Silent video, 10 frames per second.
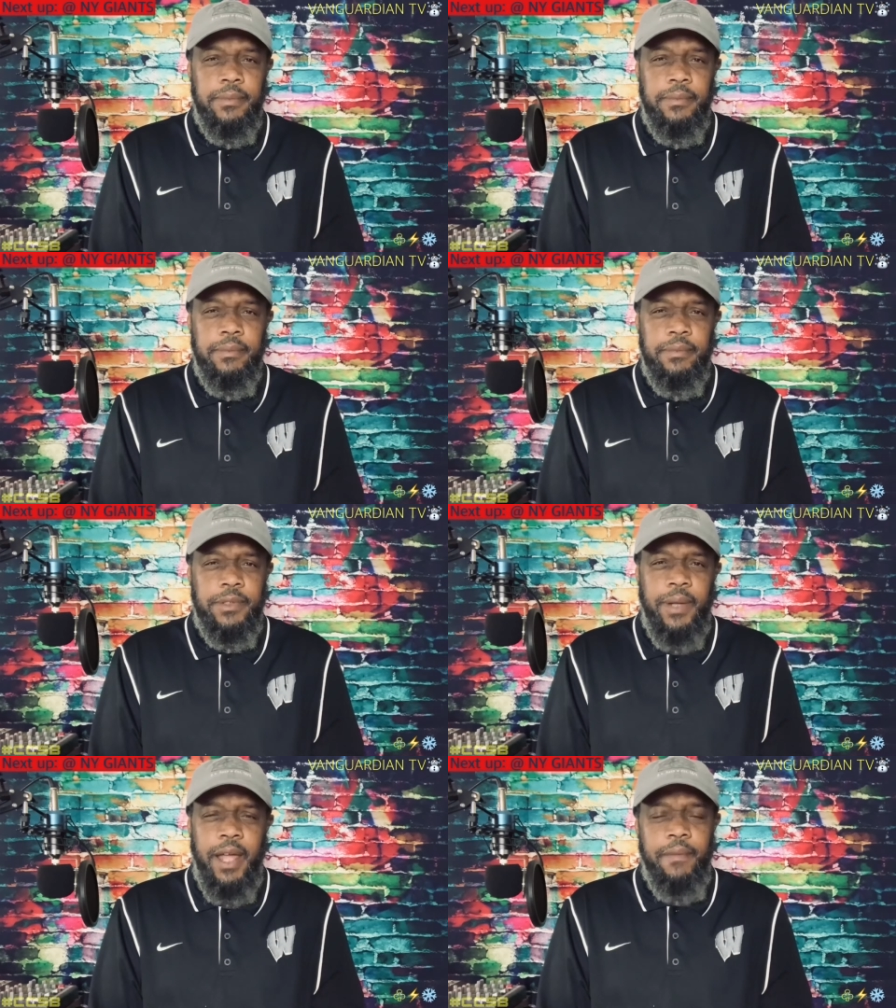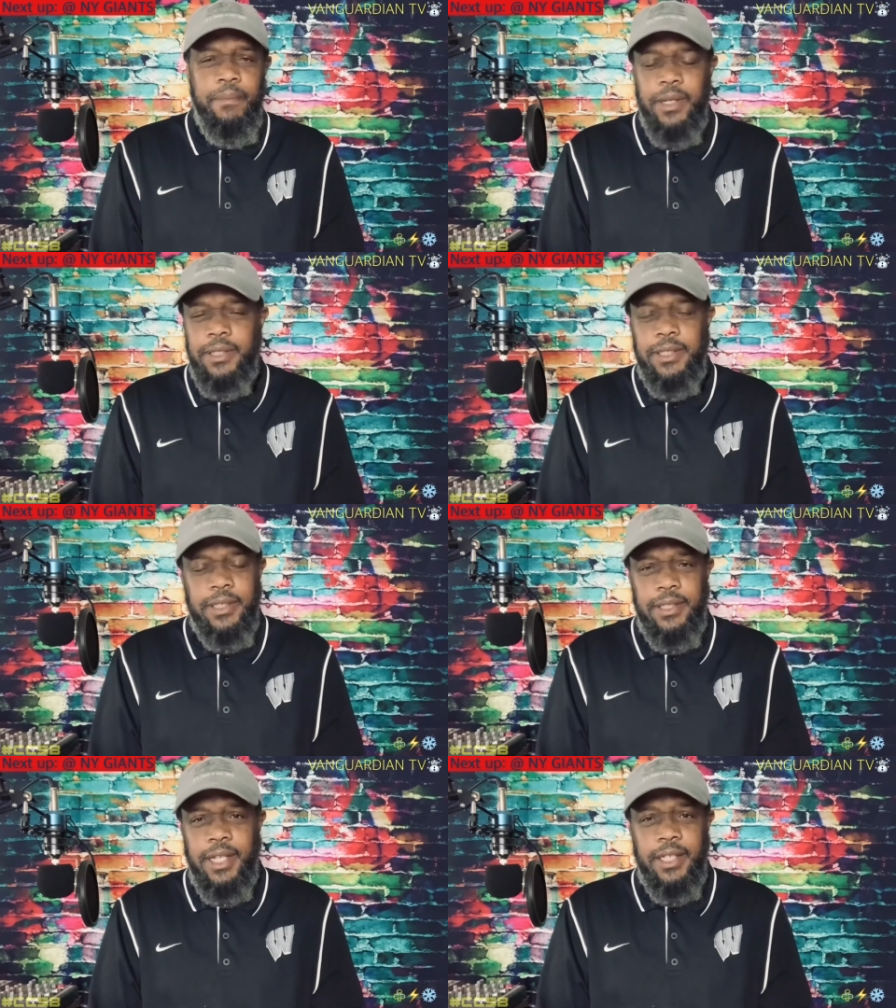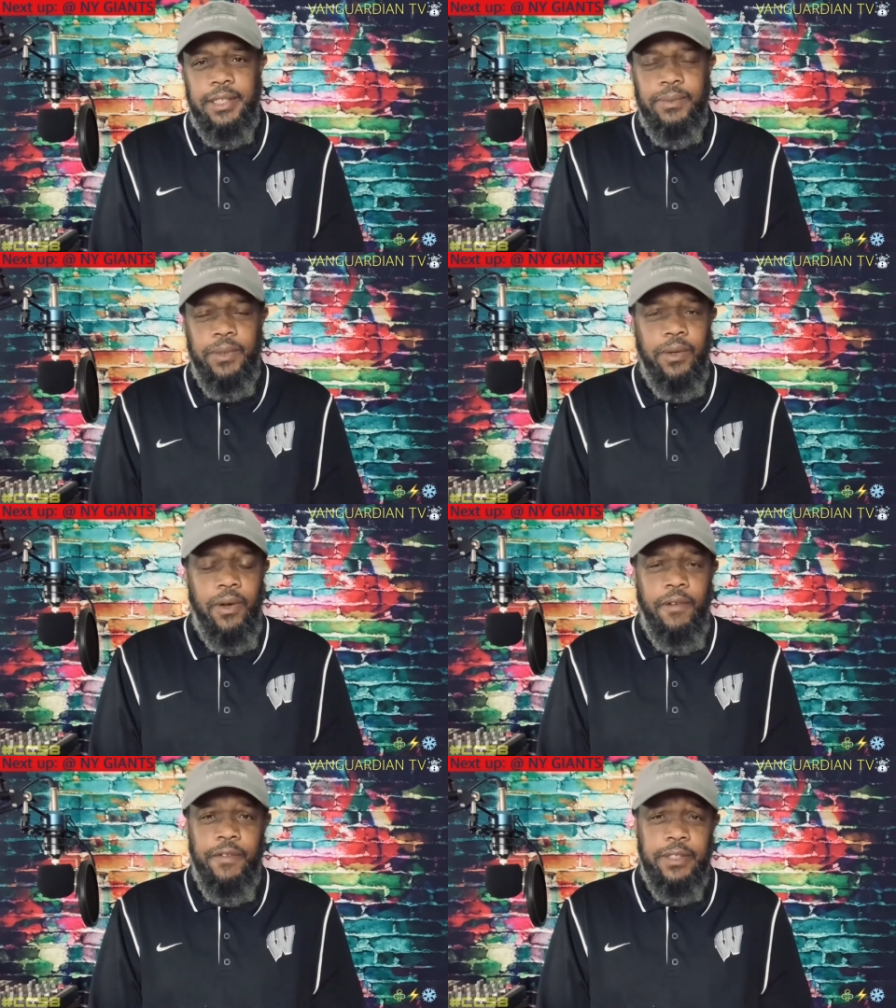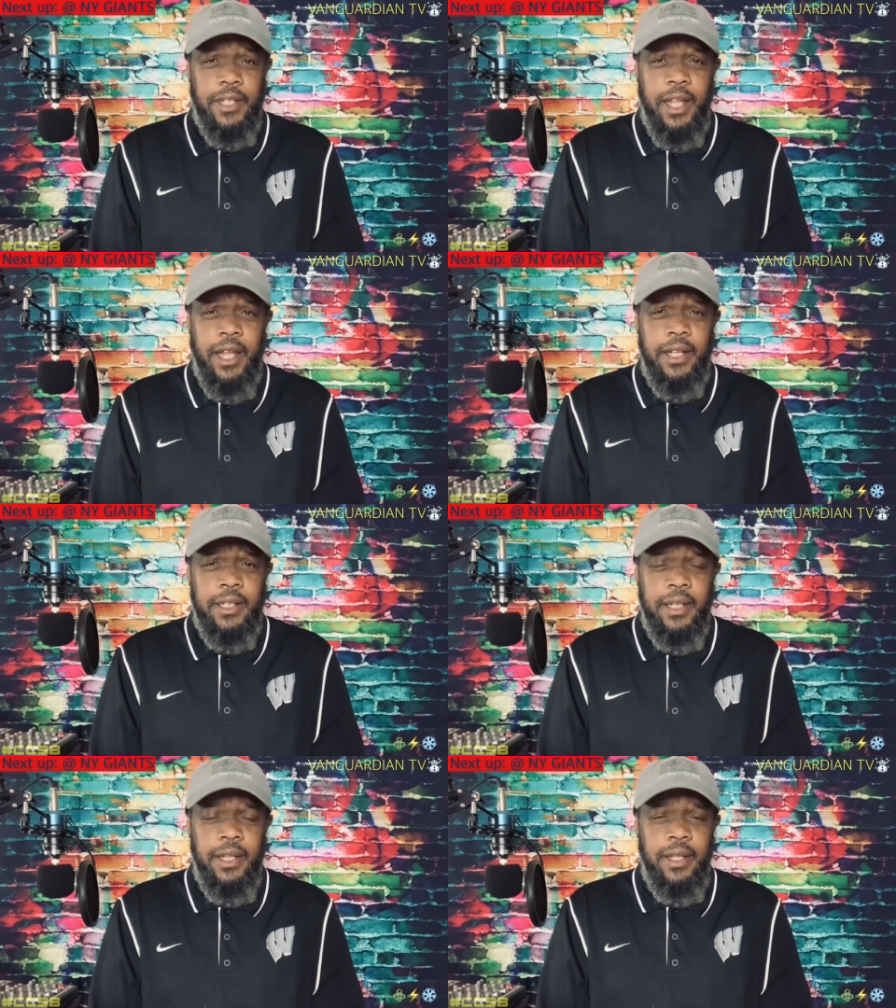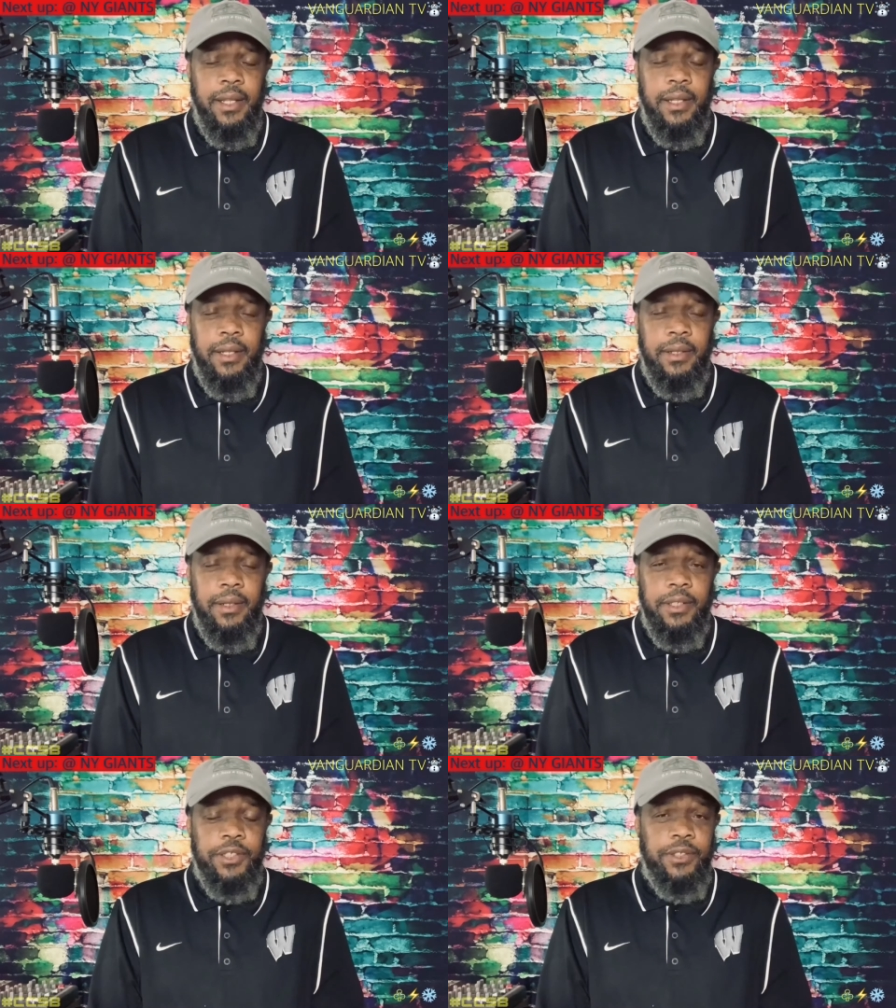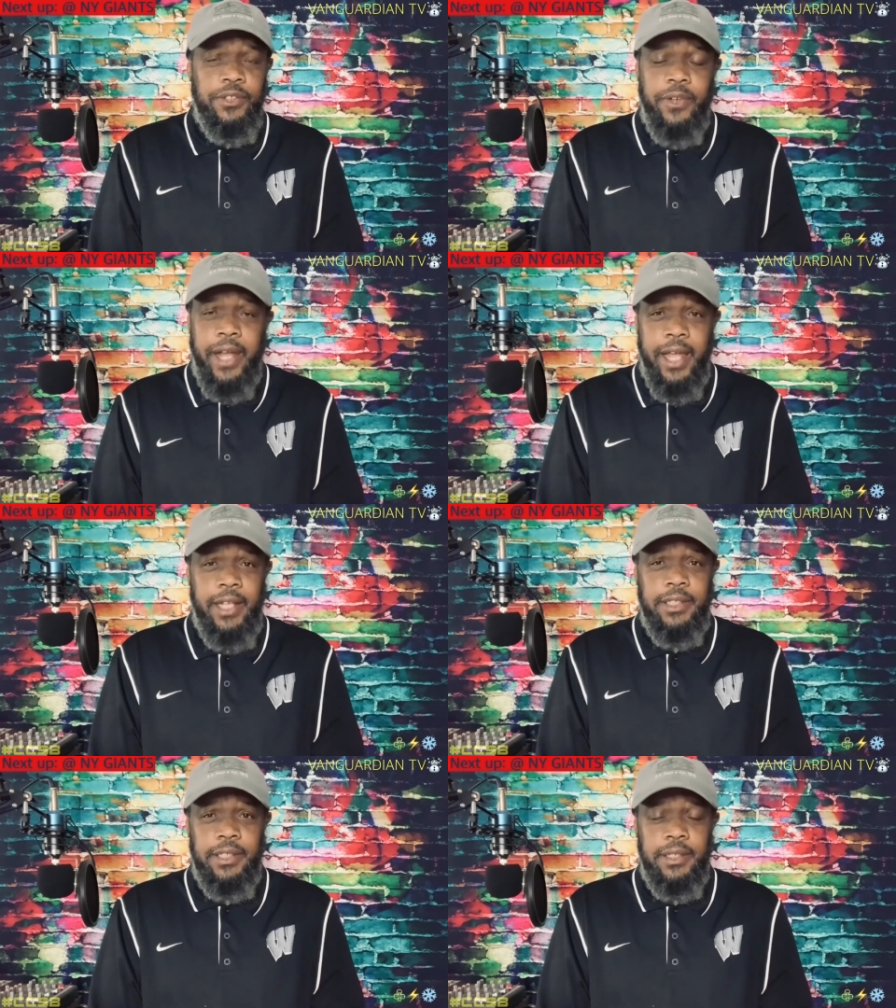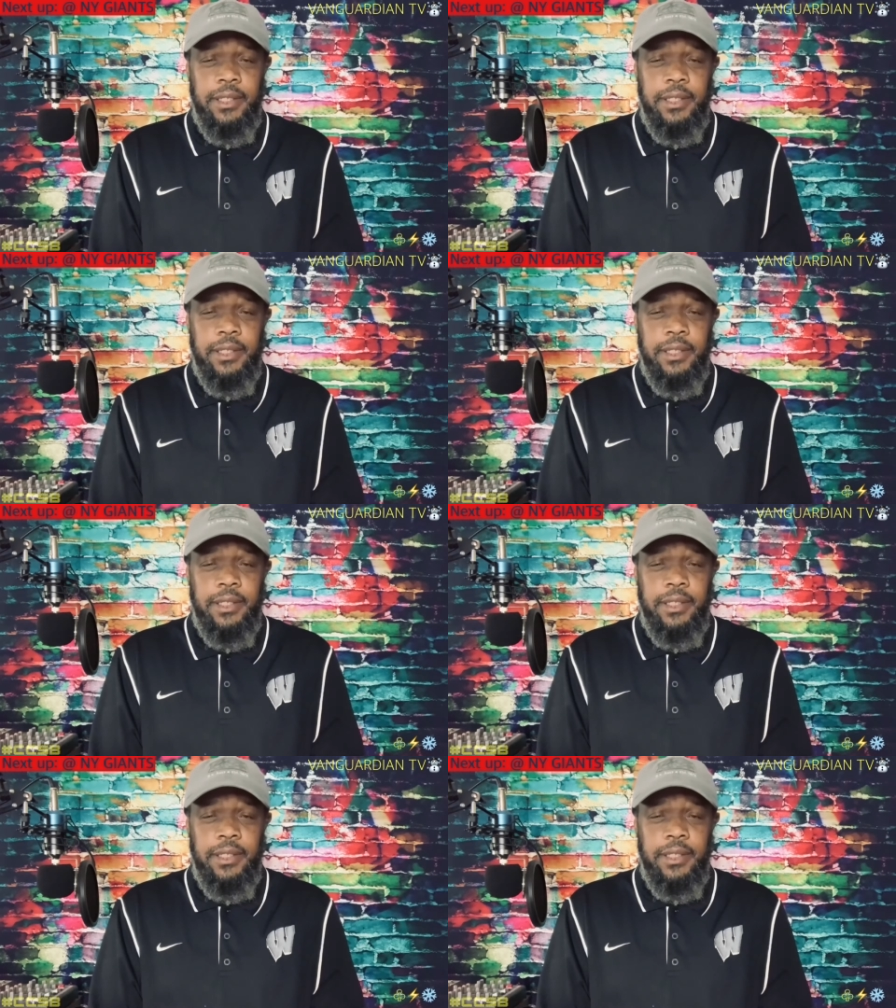to have much success when your offensive line is trash.